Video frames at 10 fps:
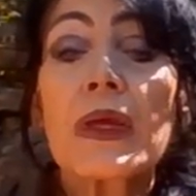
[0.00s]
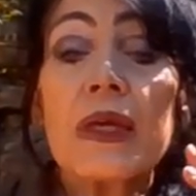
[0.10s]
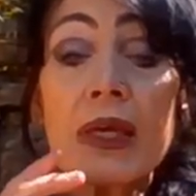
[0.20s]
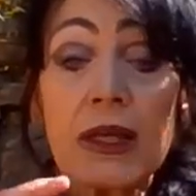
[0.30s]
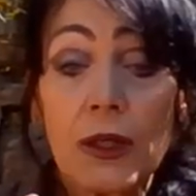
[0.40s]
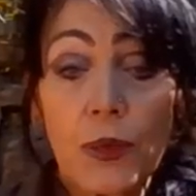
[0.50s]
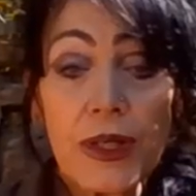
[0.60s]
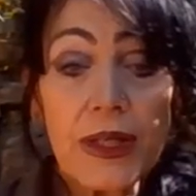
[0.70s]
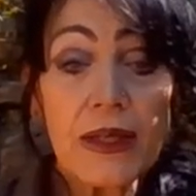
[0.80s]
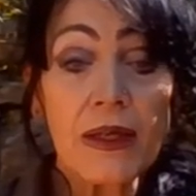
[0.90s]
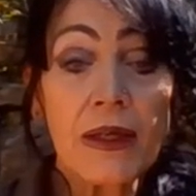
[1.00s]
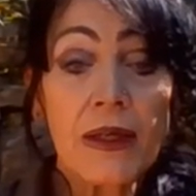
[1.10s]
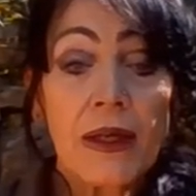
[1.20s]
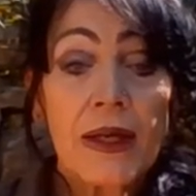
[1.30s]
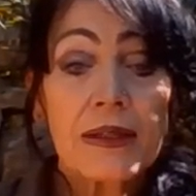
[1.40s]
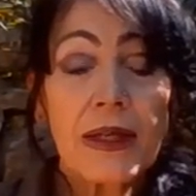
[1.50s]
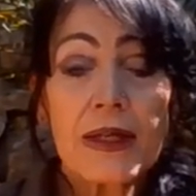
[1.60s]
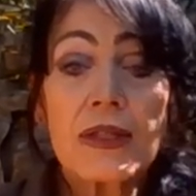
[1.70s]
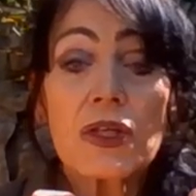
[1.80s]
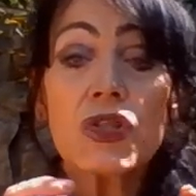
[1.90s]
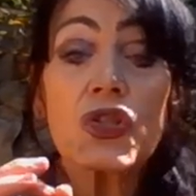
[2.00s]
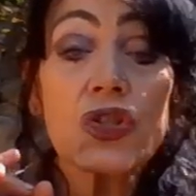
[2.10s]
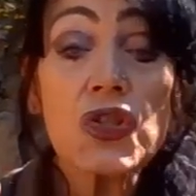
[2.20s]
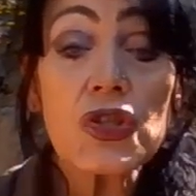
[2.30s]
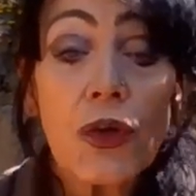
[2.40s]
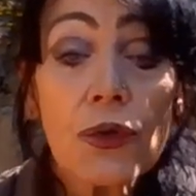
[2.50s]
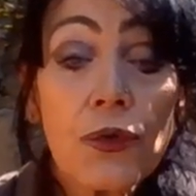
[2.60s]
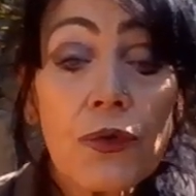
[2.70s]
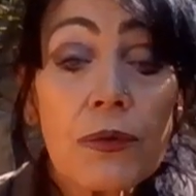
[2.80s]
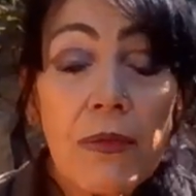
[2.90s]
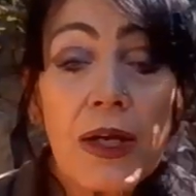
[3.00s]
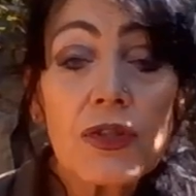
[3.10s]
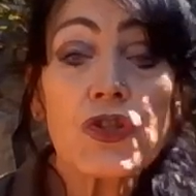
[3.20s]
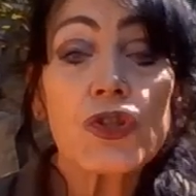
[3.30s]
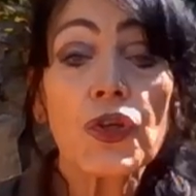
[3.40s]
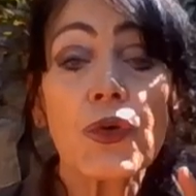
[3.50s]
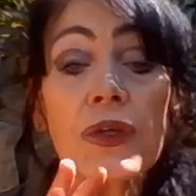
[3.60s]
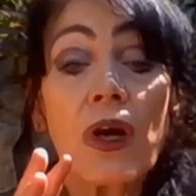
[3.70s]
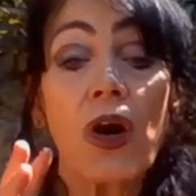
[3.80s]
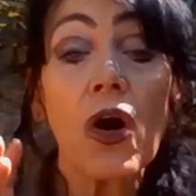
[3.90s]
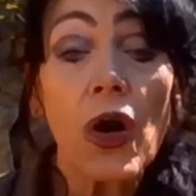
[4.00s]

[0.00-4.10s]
Equally, there is so much going